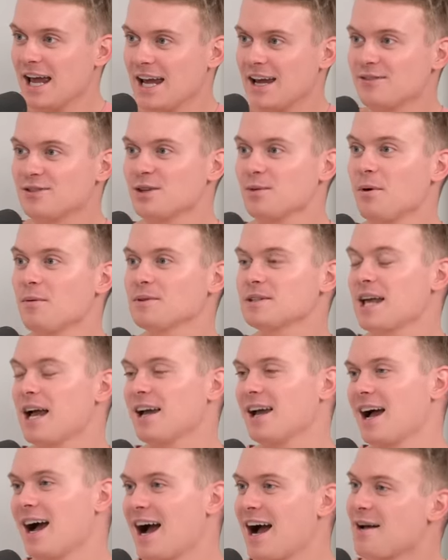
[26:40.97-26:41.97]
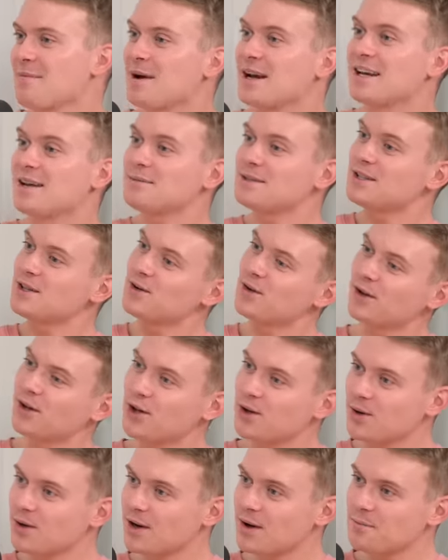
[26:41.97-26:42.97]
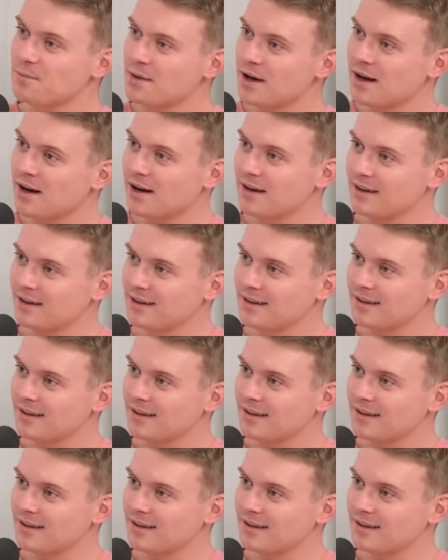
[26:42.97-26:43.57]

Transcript: If someone was like, "Hi, my name's New Cucumber,"